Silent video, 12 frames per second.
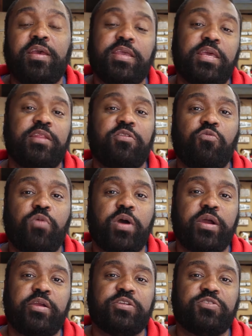getting the
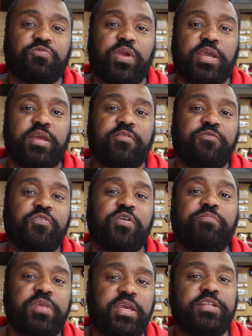wires ran
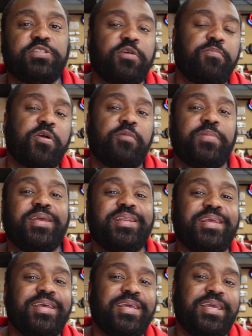from the engine compartment
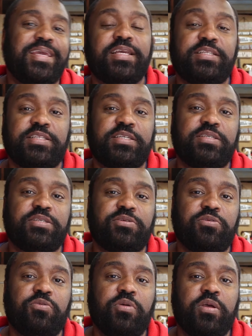
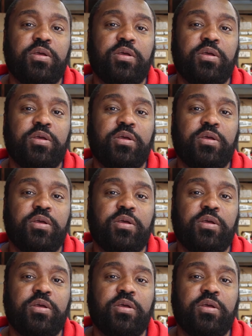into